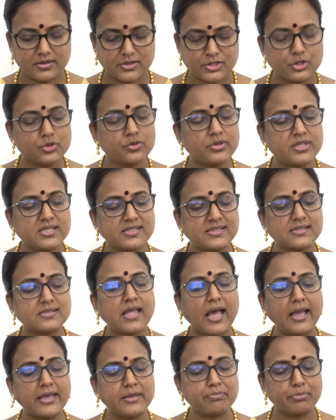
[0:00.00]
to this
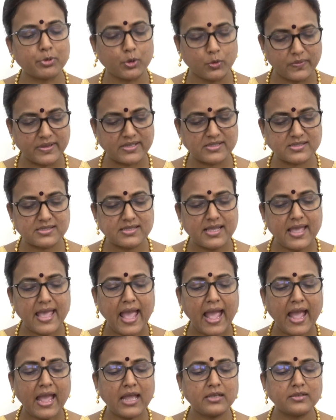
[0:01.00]
thy prowess?
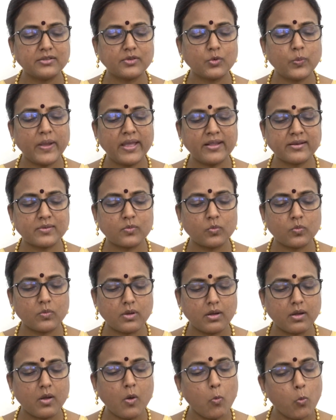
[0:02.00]
And where
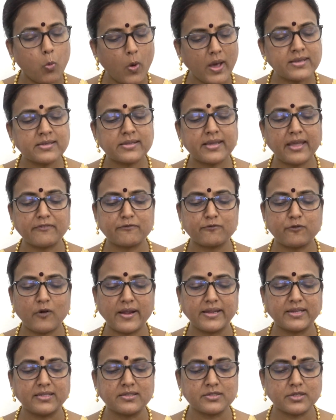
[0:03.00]
one can
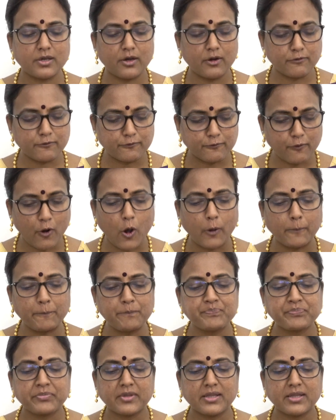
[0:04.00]
find a form